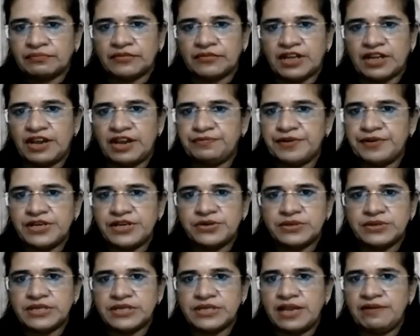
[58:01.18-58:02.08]
afraid to
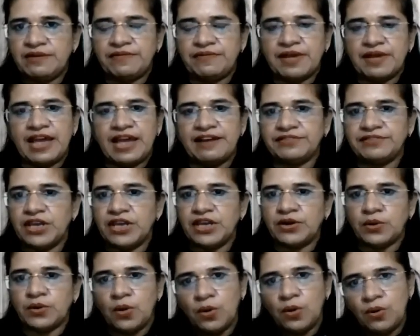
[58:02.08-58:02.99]
say, have their
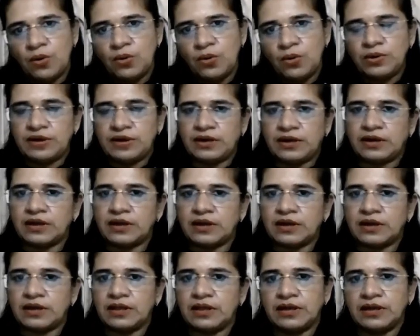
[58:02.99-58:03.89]
own
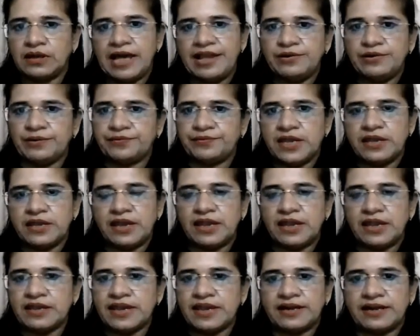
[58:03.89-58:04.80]
line of
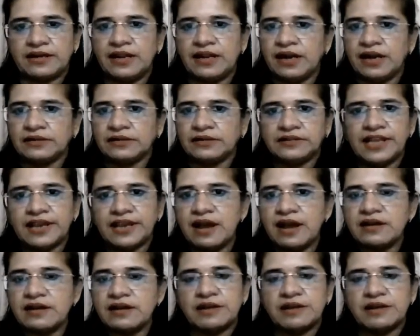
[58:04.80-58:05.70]
thinking, and they
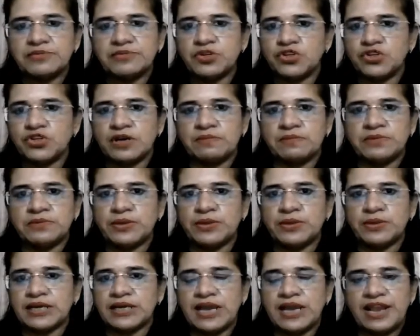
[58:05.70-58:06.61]
can't come to terms with
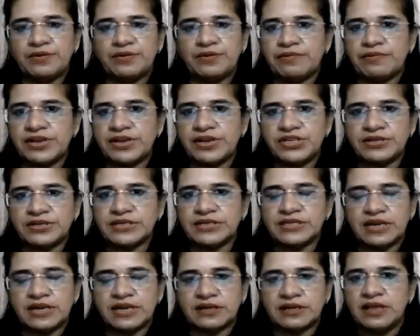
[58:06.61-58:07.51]
the kind of questions
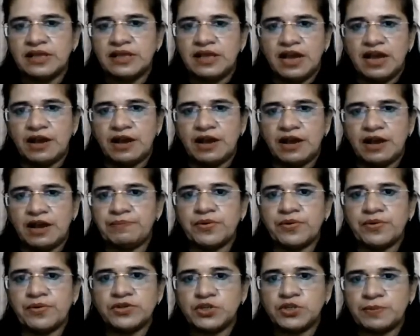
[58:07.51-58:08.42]
that are
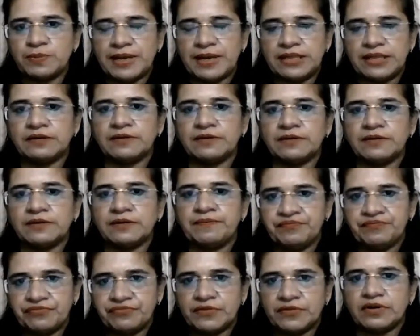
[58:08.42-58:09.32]
posed by the
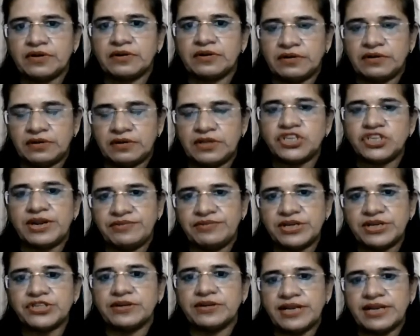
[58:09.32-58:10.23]
uh, generation
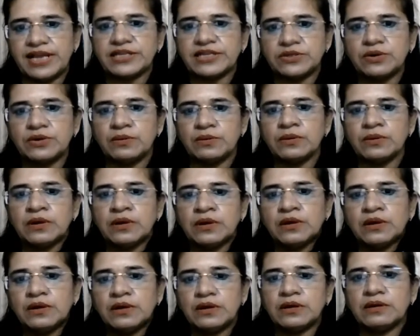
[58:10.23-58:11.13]
next. So
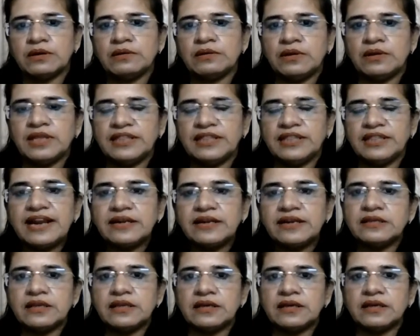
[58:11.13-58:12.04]
uh, that
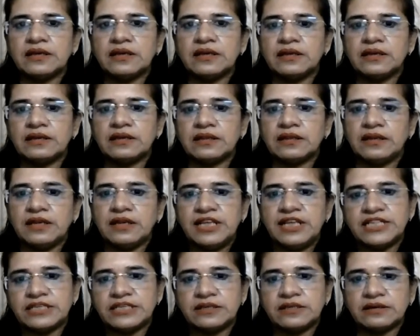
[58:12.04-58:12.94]
uh,
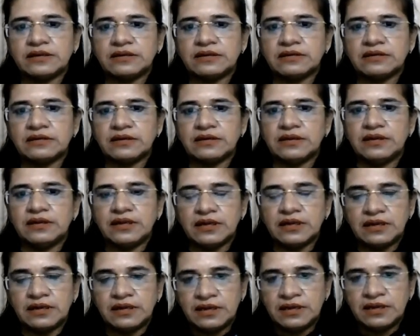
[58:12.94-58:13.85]
needs a, a little
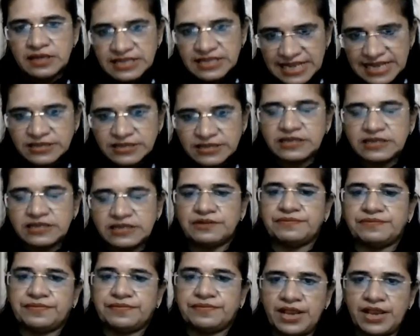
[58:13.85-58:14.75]
sensitive
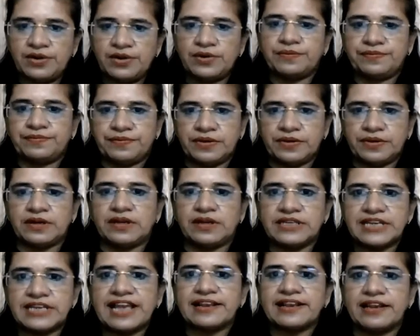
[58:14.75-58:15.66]
kind of uh,
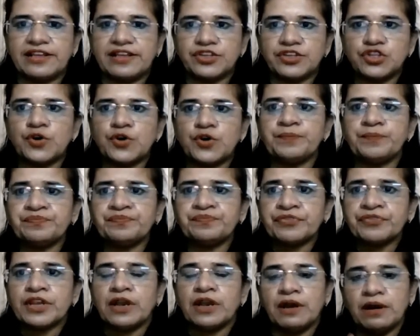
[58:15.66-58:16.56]
tackling. So
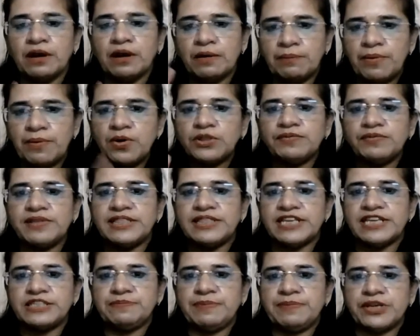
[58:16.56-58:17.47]
uh, both with
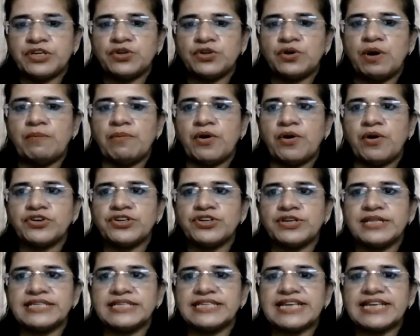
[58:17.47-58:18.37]
respect to
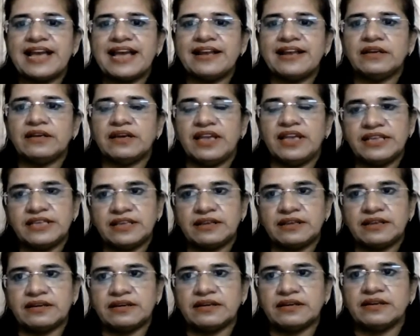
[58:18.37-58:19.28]
abortions and
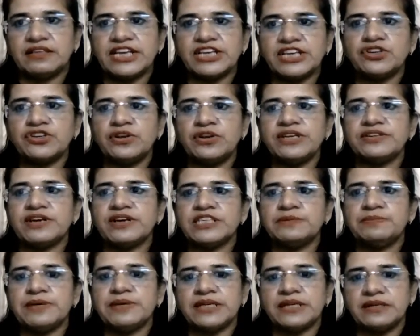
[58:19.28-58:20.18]
uh, sexually
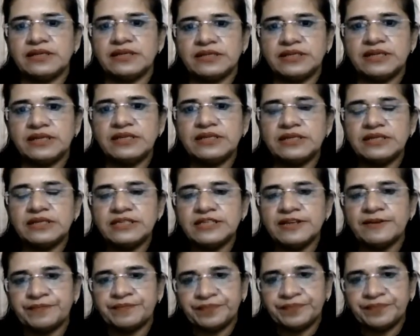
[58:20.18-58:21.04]
transmitted diseases,